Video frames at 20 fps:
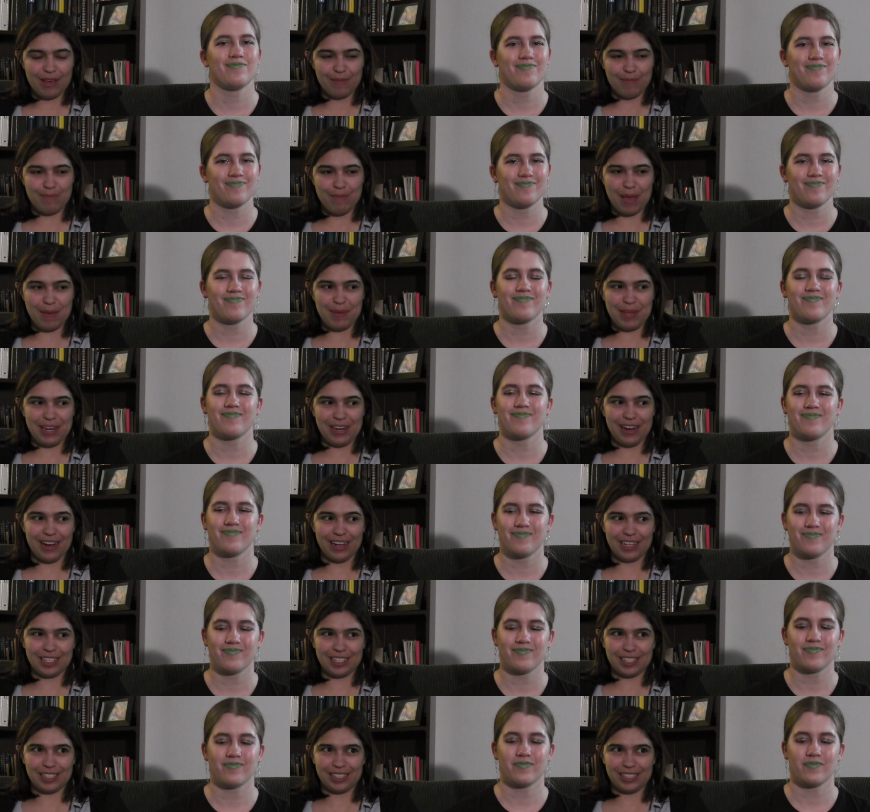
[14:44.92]
Speaker 1: maybe
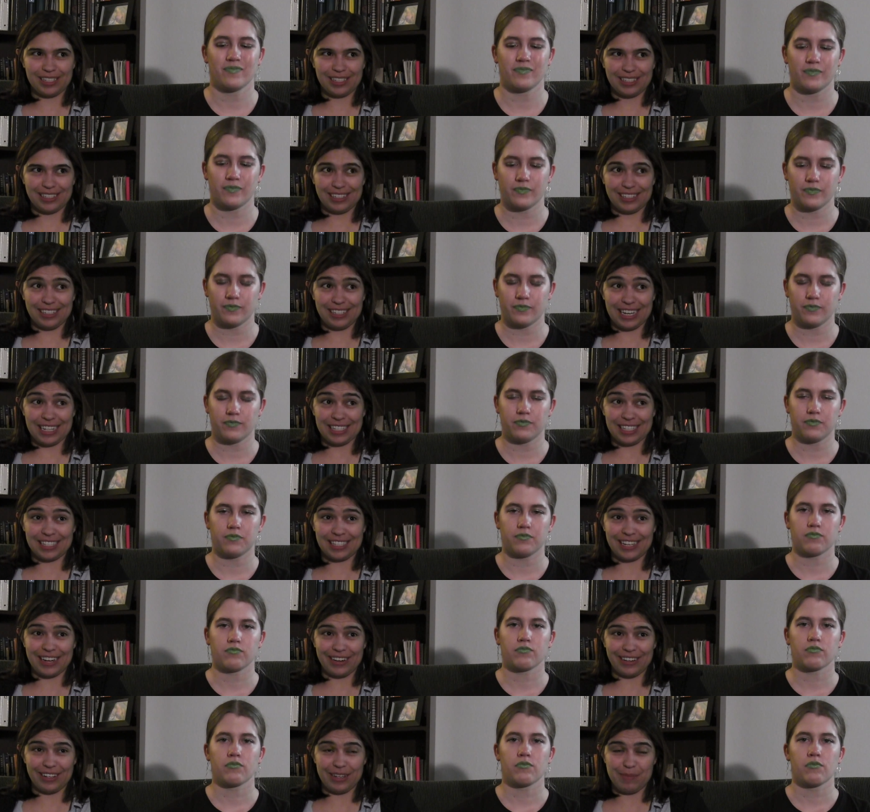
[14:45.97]
not
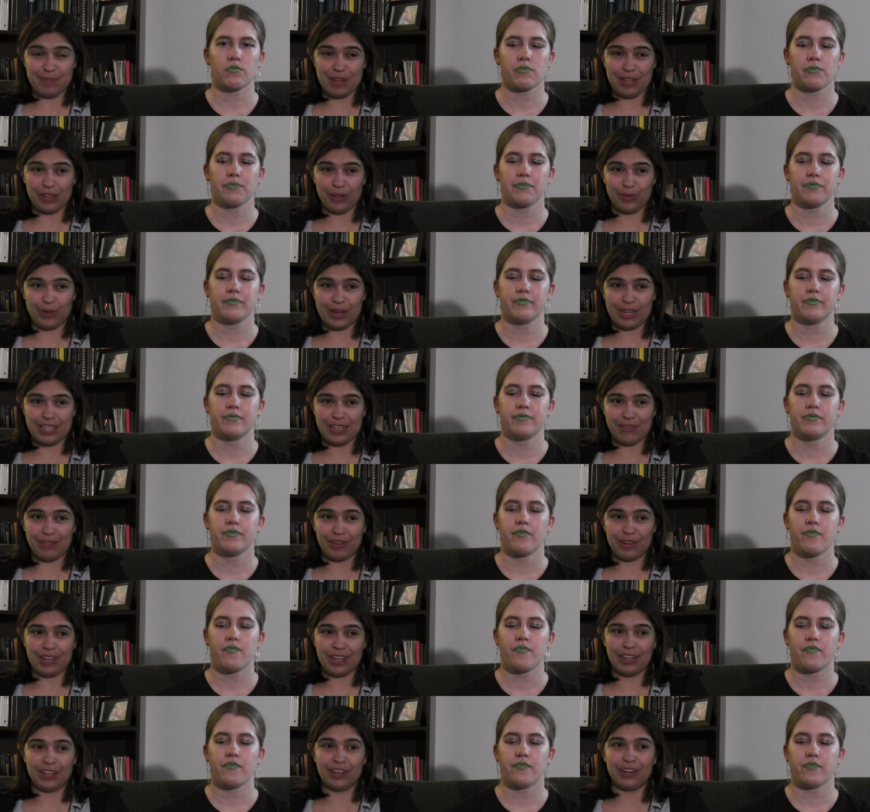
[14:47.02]
necessarily being the Red
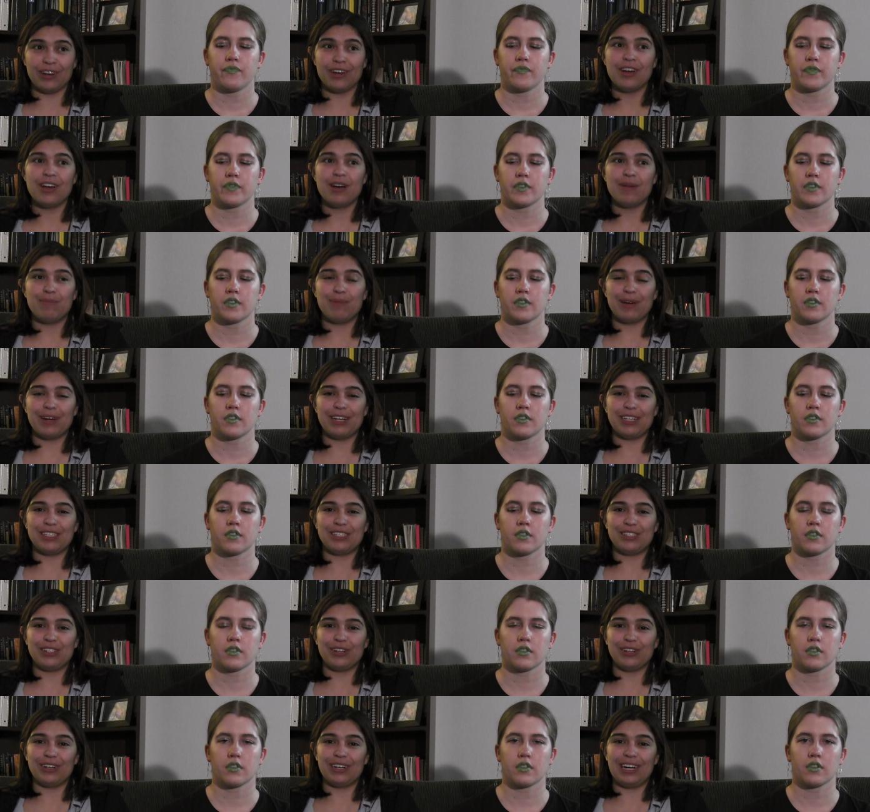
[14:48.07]
Devil killer, but
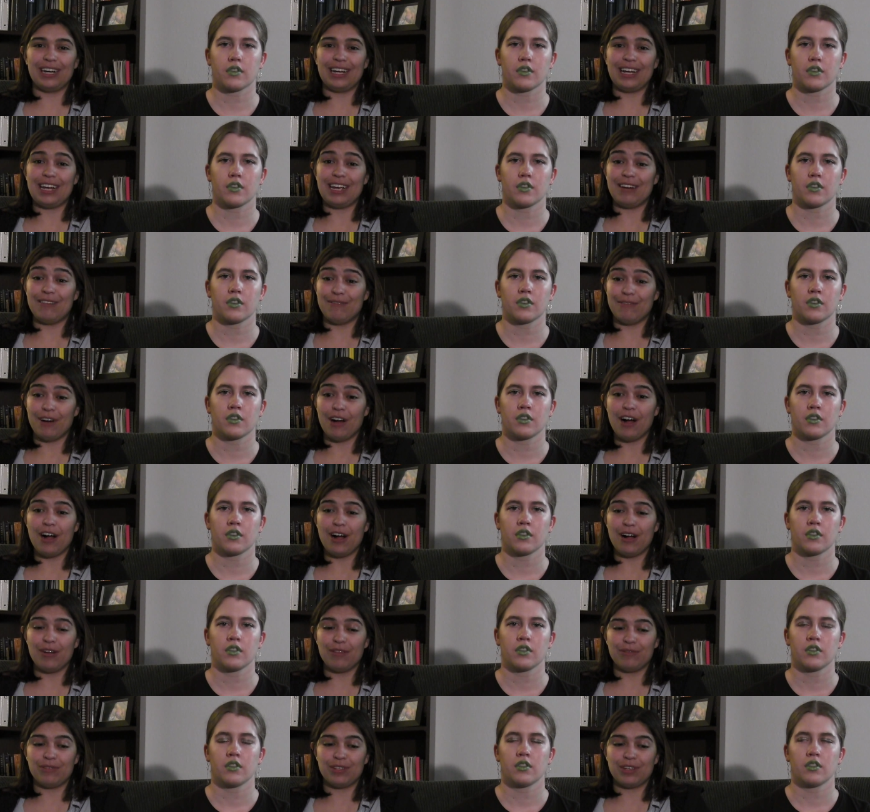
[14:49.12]
is certainly
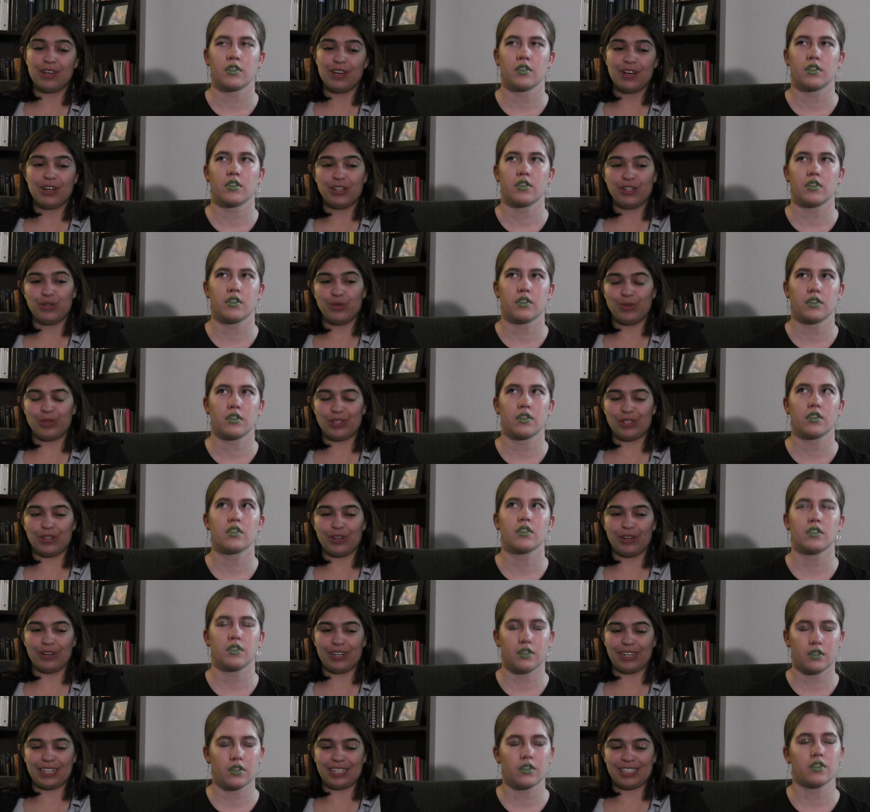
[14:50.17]
involved to a
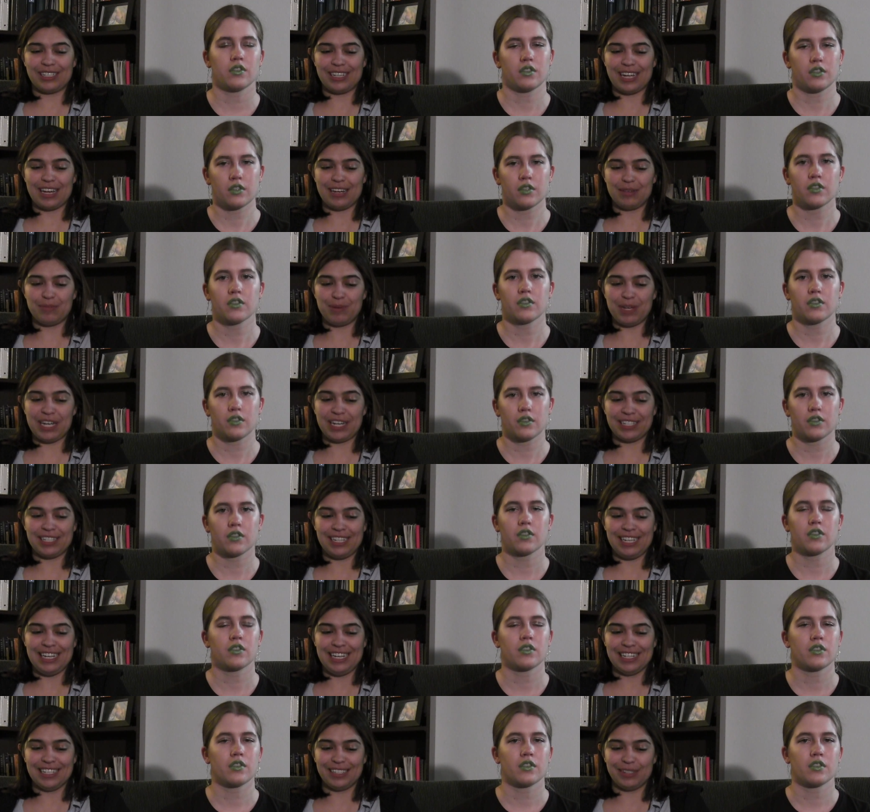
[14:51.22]
certain extent
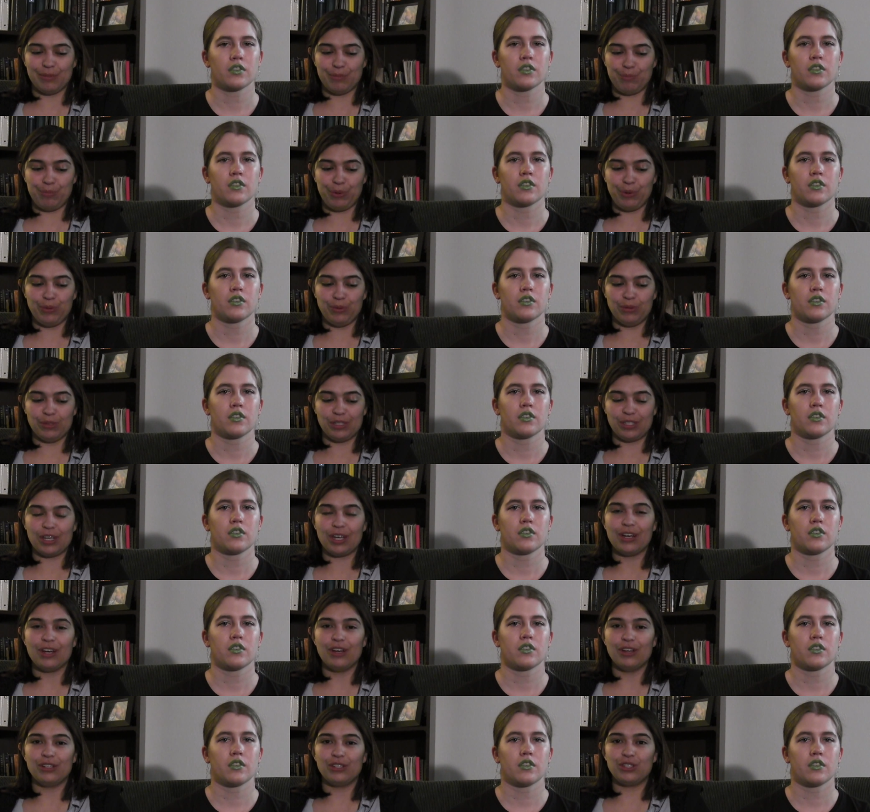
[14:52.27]
because he is Boone's
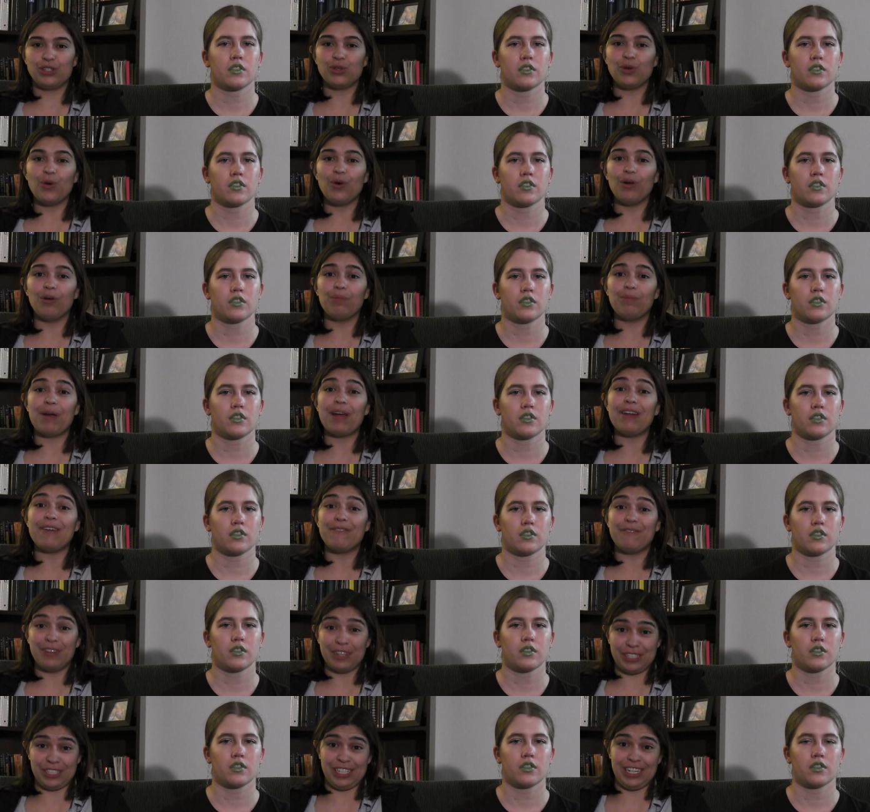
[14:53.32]
sole
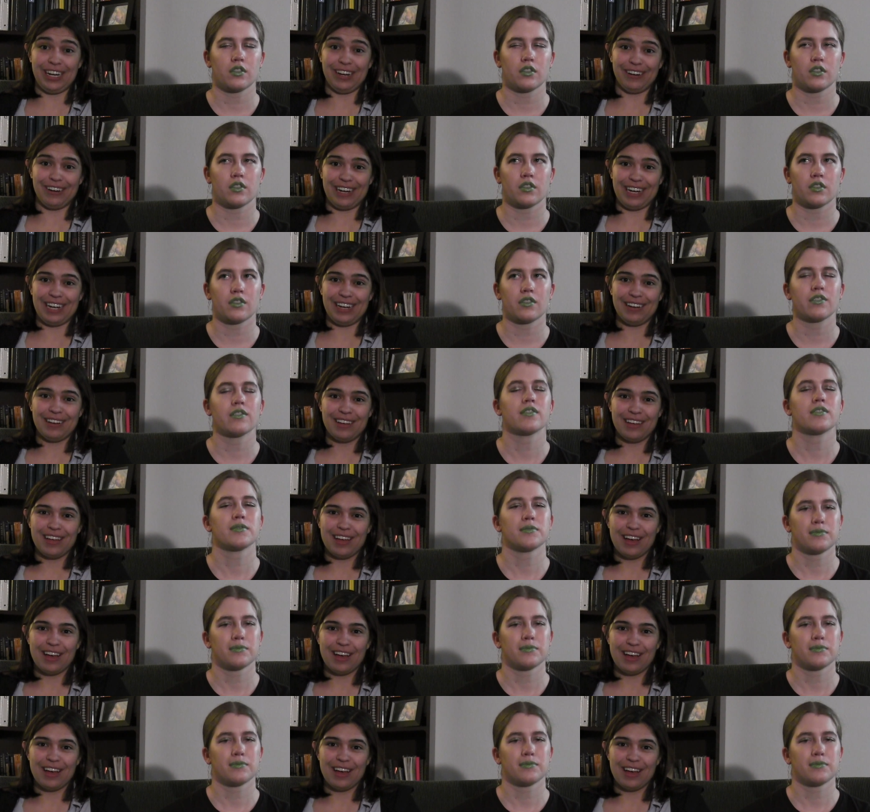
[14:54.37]
beneficiary